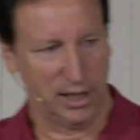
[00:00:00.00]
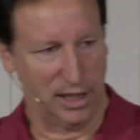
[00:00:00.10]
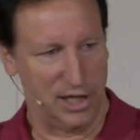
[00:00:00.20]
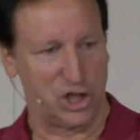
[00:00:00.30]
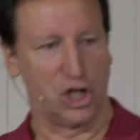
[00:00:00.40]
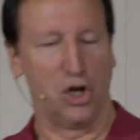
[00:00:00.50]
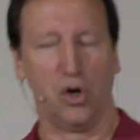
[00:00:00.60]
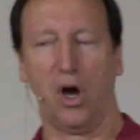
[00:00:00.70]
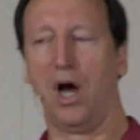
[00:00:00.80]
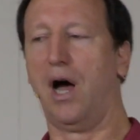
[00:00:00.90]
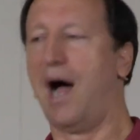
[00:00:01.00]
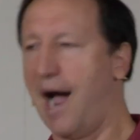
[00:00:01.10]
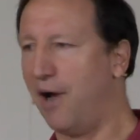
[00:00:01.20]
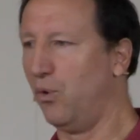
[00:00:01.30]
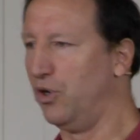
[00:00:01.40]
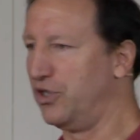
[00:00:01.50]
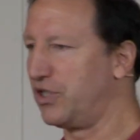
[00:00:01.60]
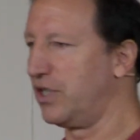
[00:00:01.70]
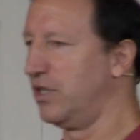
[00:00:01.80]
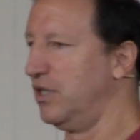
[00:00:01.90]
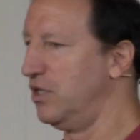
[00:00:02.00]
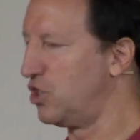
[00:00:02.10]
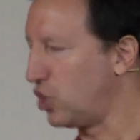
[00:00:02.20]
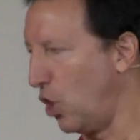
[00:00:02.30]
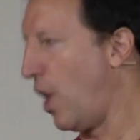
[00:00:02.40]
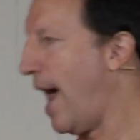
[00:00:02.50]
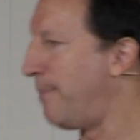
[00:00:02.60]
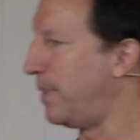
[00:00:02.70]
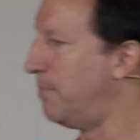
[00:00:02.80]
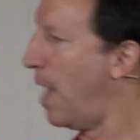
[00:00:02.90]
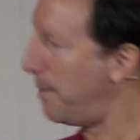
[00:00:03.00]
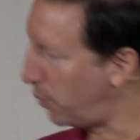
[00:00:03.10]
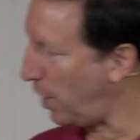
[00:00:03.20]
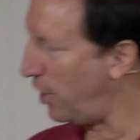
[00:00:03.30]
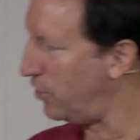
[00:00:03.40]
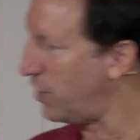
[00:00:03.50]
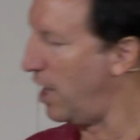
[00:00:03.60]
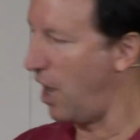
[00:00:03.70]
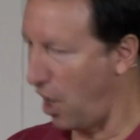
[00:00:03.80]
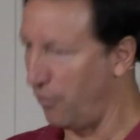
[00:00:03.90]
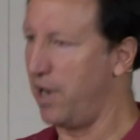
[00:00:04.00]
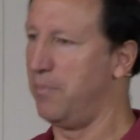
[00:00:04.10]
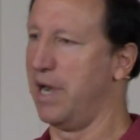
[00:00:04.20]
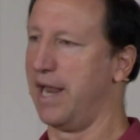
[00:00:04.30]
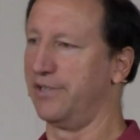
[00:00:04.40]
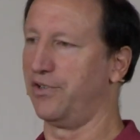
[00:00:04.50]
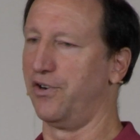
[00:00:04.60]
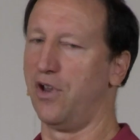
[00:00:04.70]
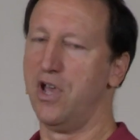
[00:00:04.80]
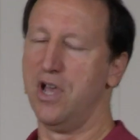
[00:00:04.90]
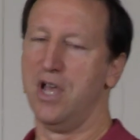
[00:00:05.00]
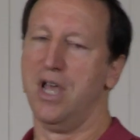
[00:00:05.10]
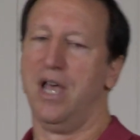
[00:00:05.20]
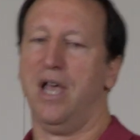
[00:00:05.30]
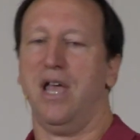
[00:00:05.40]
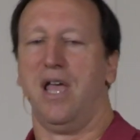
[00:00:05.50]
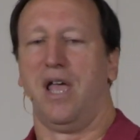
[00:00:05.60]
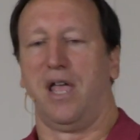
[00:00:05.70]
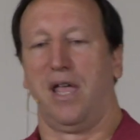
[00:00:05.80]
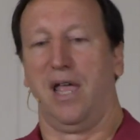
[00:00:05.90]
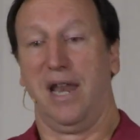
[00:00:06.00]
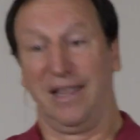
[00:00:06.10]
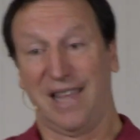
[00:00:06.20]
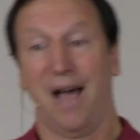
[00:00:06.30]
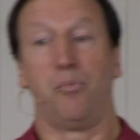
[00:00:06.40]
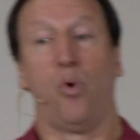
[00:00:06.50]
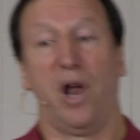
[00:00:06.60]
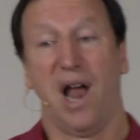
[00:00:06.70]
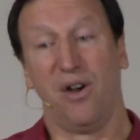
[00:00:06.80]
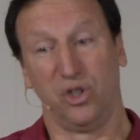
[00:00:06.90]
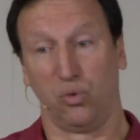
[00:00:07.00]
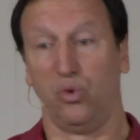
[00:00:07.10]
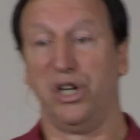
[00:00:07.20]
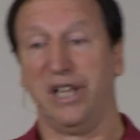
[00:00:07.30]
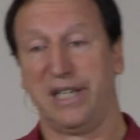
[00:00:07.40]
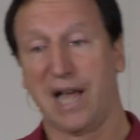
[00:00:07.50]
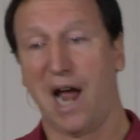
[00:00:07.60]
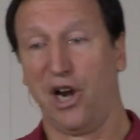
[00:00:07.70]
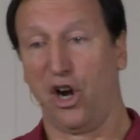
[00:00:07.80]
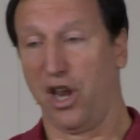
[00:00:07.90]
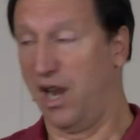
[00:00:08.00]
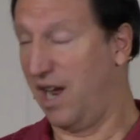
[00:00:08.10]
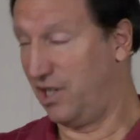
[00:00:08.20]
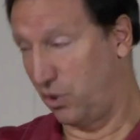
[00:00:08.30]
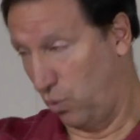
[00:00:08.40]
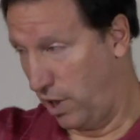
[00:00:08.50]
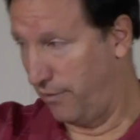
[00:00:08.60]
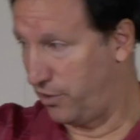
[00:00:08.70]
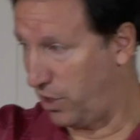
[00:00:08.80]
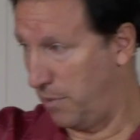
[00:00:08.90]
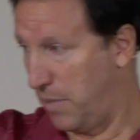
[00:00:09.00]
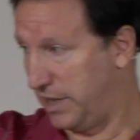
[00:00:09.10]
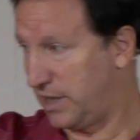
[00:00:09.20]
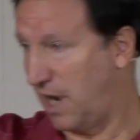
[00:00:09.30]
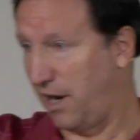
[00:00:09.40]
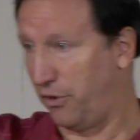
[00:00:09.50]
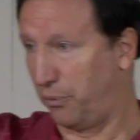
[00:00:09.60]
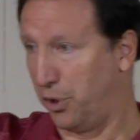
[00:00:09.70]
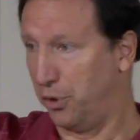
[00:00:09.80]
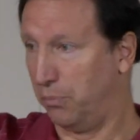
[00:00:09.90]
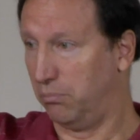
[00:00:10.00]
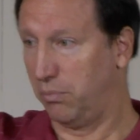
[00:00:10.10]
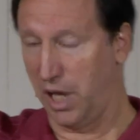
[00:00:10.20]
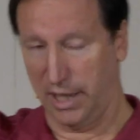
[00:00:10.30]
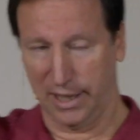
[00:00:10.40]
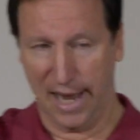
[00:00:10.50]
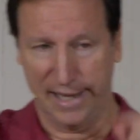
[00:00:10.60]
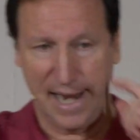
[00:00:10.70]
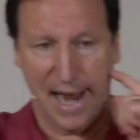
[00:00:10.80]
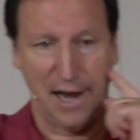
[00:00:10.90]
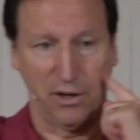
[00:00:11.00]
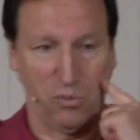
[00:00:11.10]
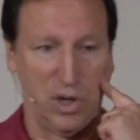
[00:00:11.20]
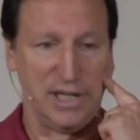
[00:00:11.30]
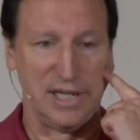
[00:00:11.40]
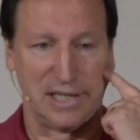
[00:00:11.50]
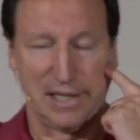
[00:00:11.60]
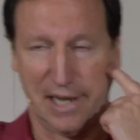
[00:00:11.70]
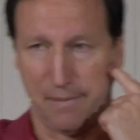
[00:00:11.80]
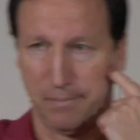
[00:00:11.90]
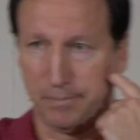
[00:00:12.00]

And so I was so happy. My prayers had already been answered. And at that point, I was really tired, and I just went over to the men's side of the room and laid down and went to sleep.